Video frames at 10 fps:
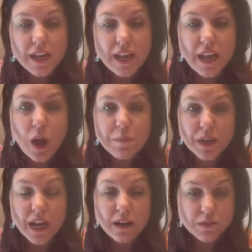Now I'm
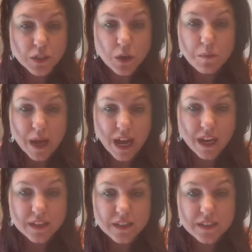going to have to go
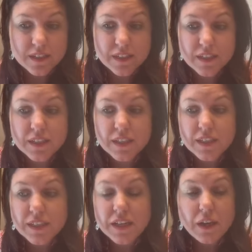back
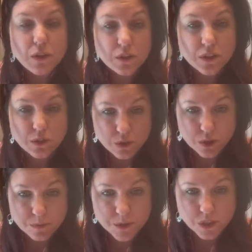and look at those
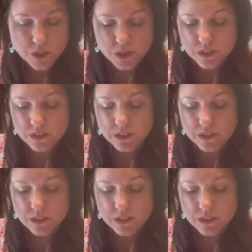scriptures